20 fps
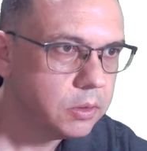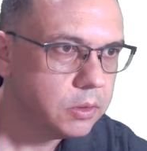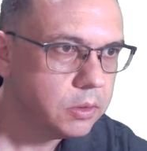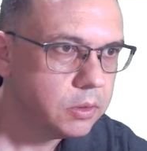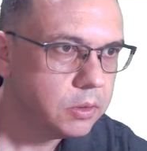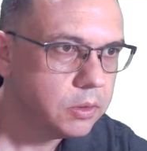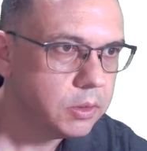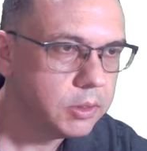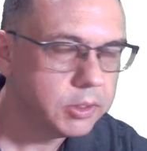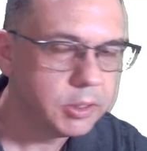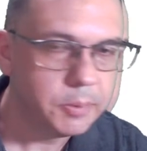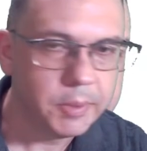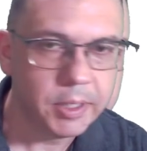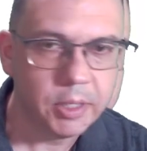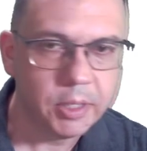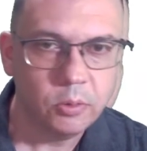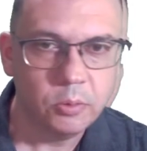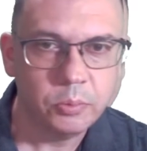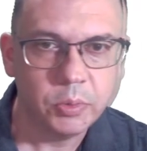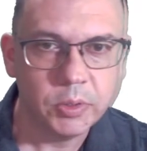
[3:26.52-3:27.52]
This is making
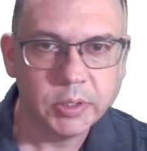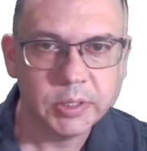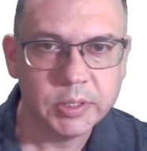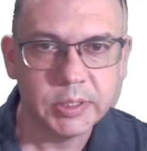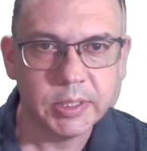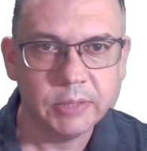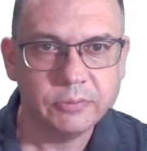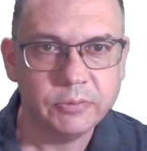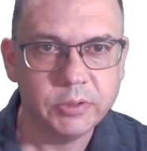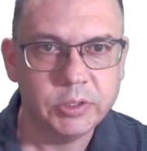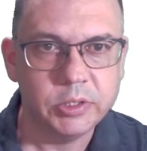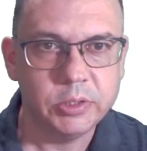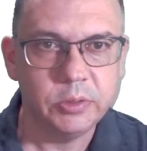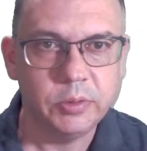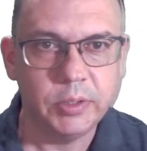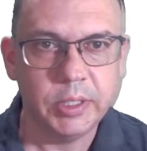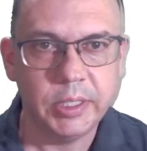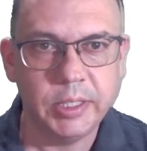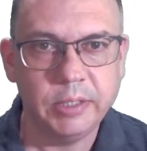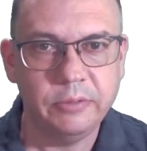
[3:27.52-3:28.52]
1.72
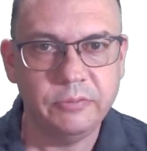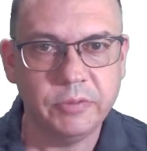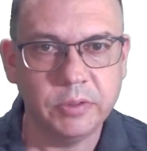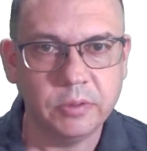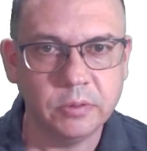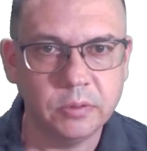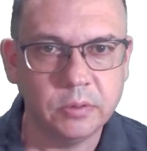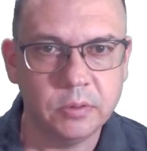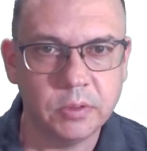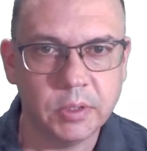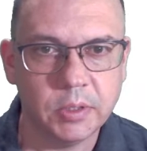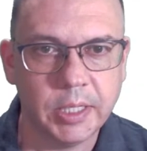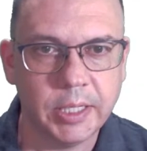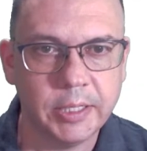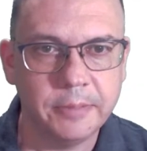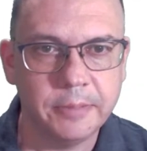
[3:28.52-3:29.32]
even. Okay,